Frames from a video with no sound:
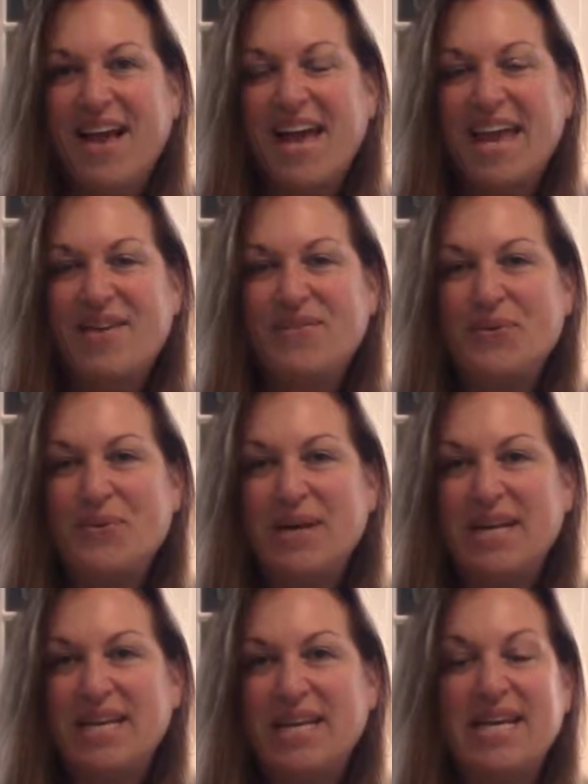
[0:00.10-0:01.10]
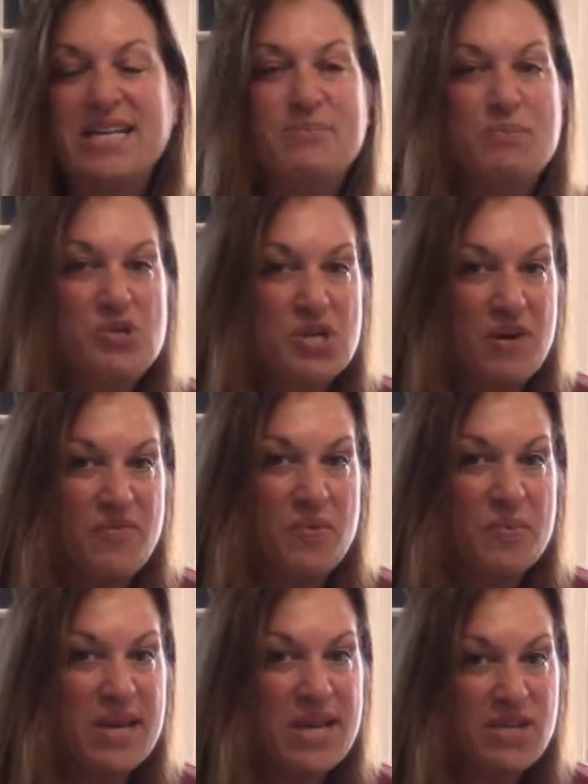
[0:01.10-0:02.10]
Hi everyone, it's Michelle from
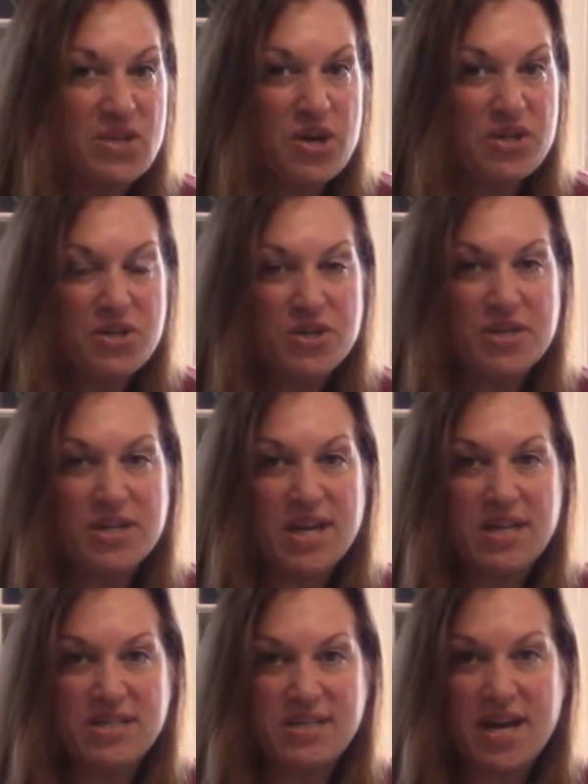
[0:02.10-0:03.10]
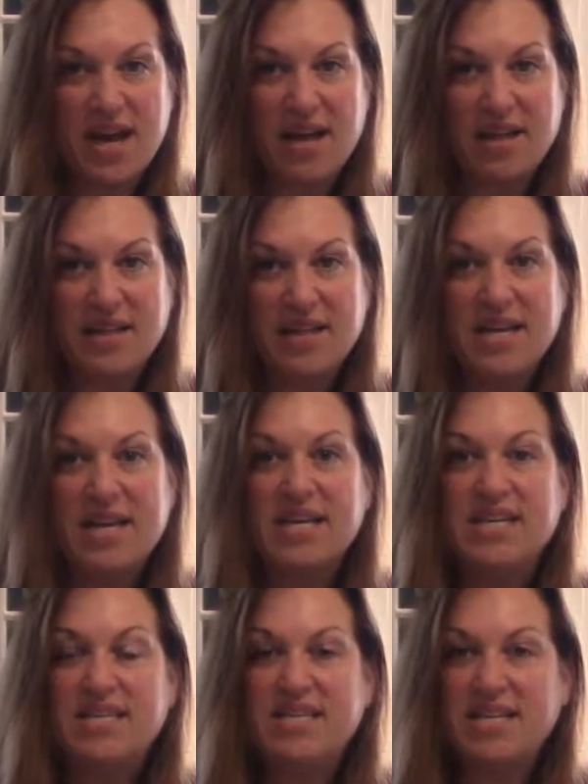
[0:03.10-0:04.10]
It's Our Turn.Style.
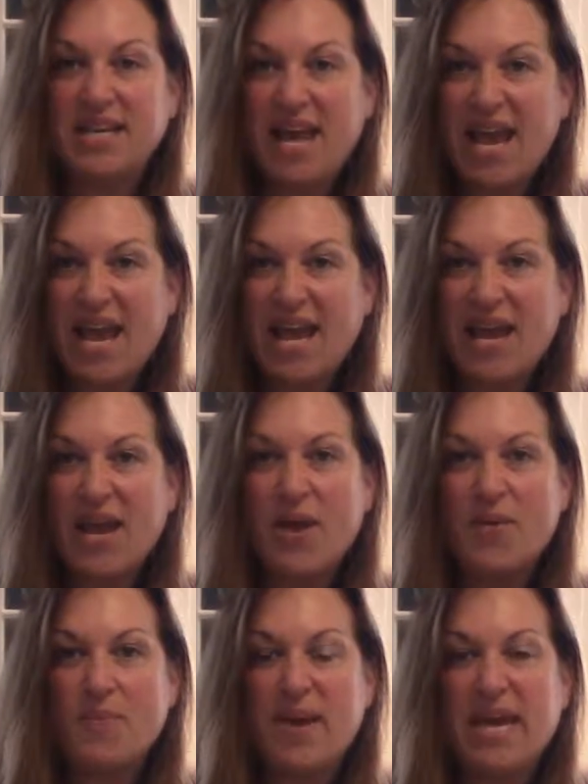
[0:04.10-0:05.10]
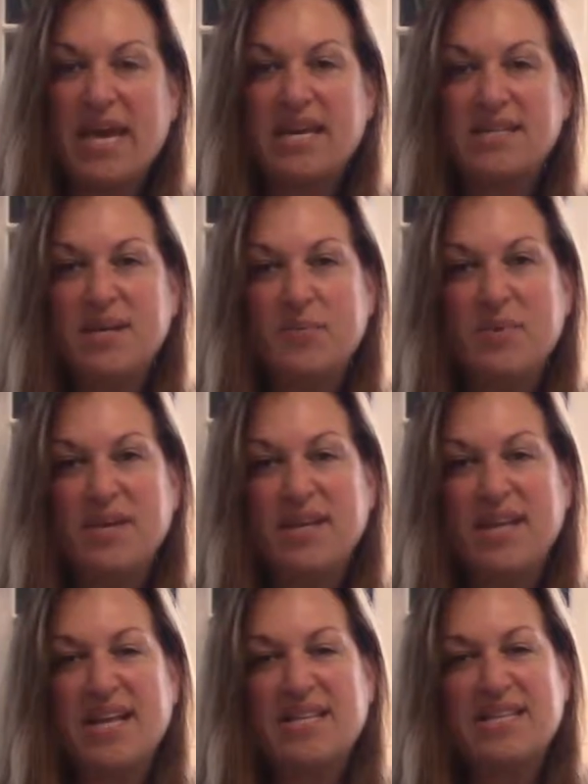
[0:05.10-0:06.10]
Today, making something
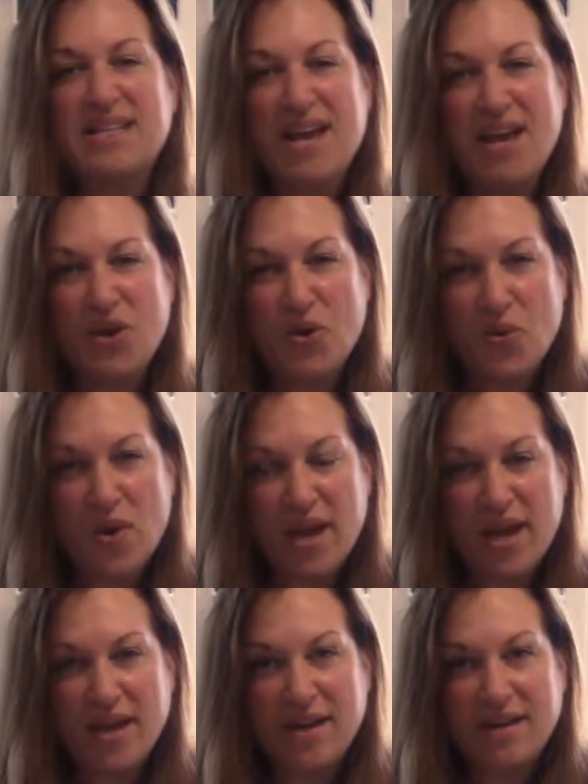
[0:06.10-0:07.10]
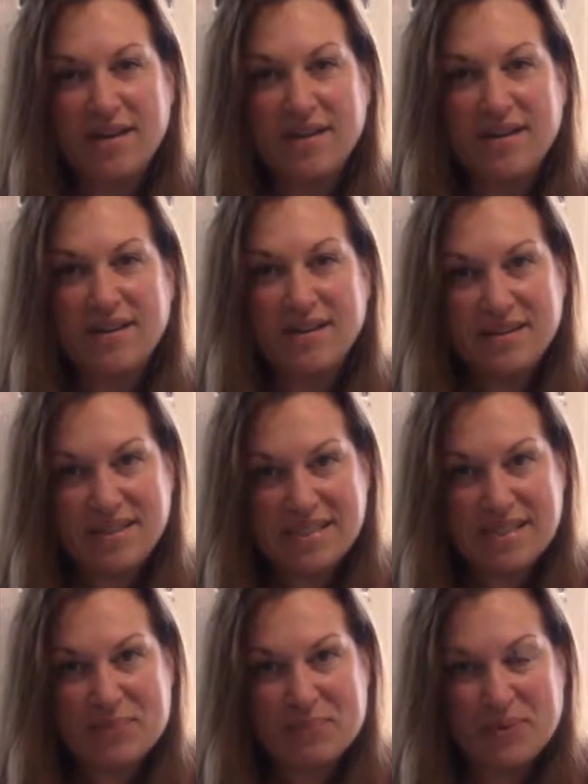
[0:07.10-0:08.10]
that's not quite
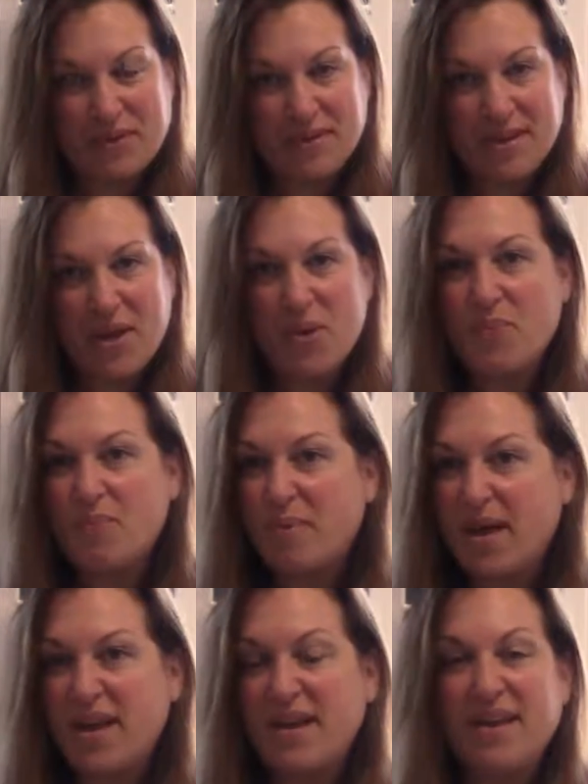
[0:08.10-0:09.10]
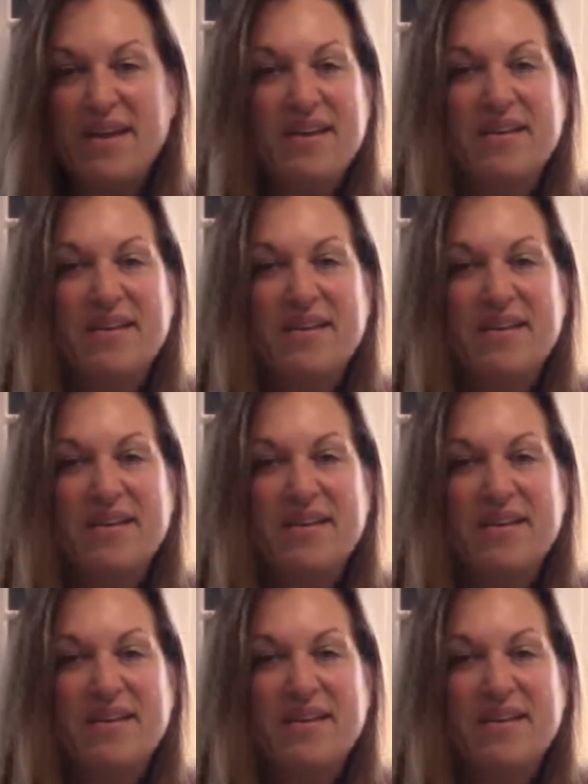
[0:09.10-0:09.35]
simple, but